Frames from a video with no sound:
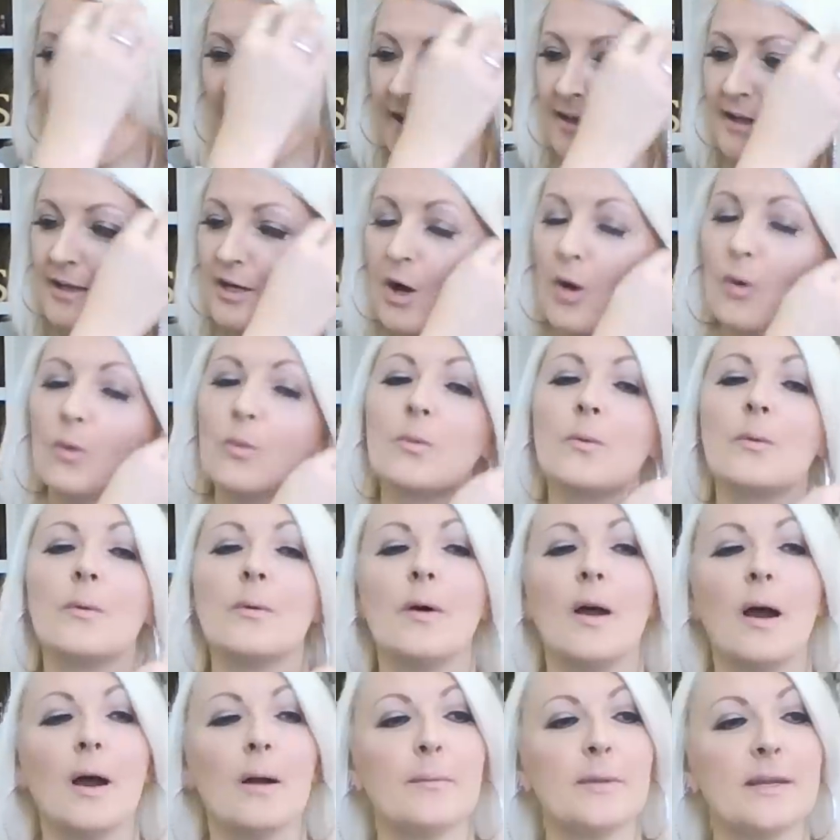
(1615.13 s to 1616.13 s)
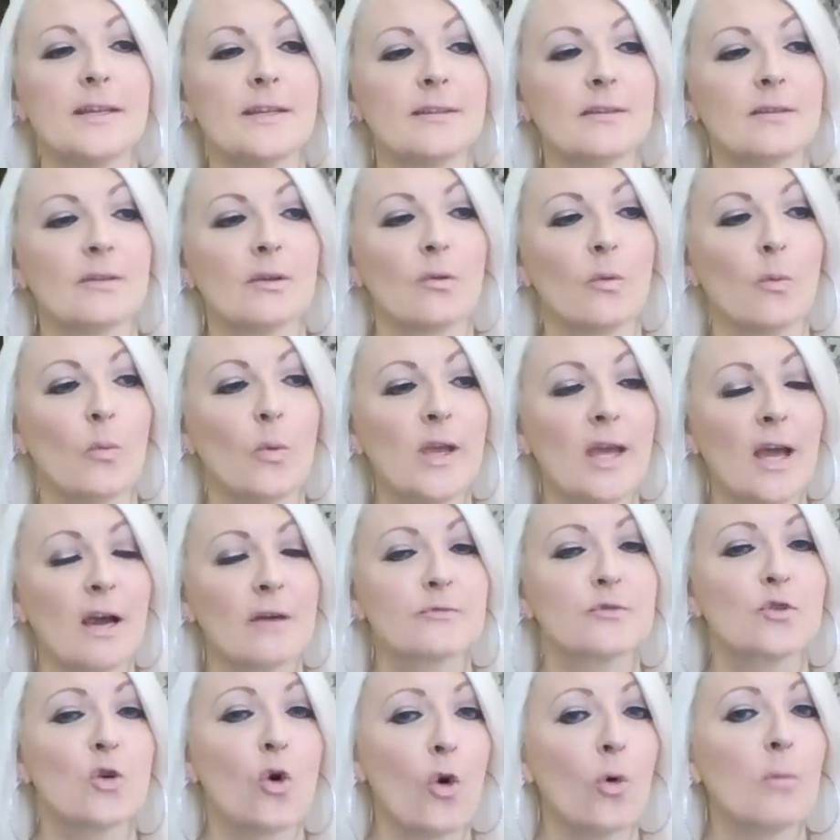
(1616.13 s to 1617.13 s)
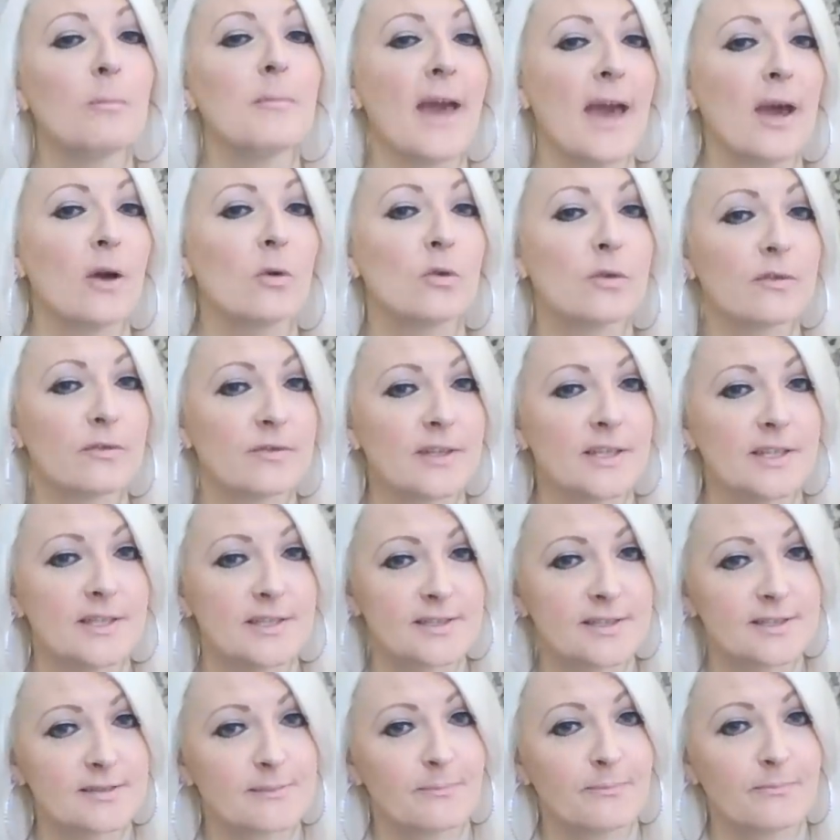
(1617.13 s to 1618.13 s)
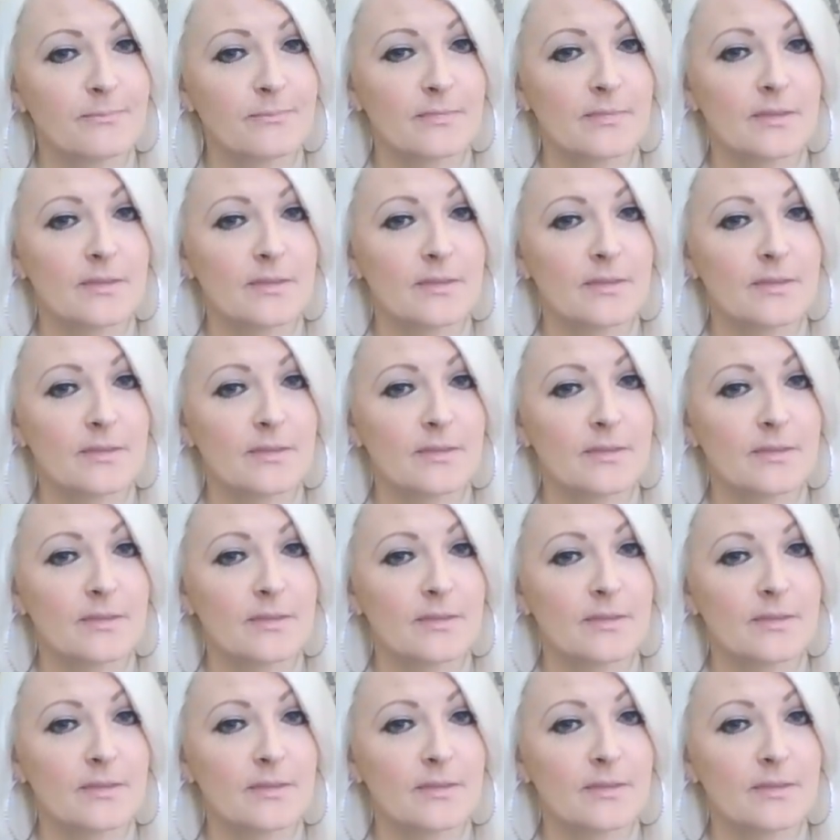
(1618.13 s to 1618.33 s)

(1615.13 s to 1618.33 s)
you know i mean we have come out of this